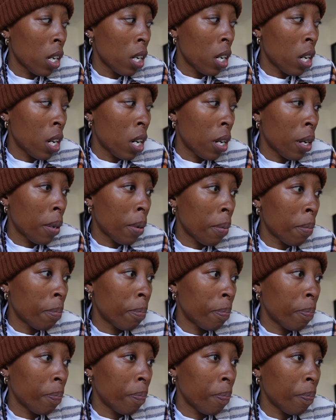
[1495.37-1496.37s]

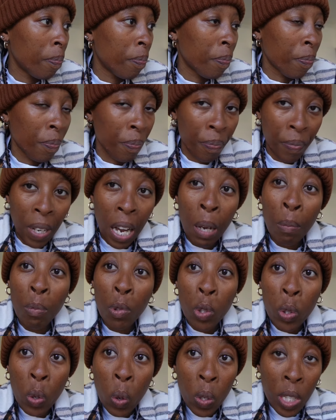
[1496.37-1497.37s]
I'm
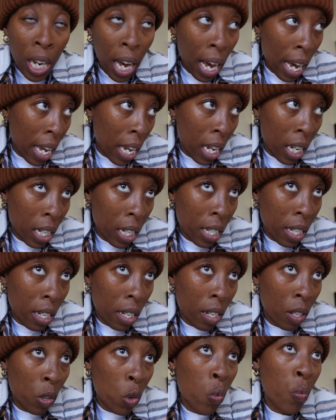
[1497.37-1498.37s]
so tired,
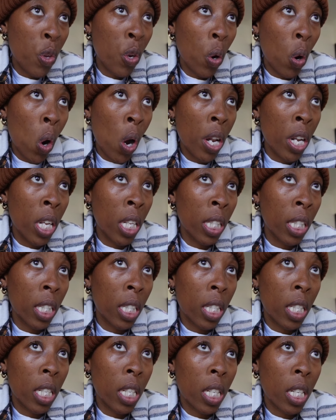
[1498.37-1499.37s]
to be
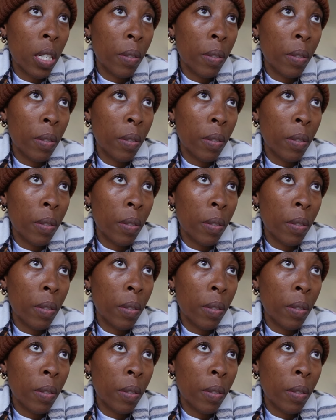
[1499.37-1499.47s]
honest.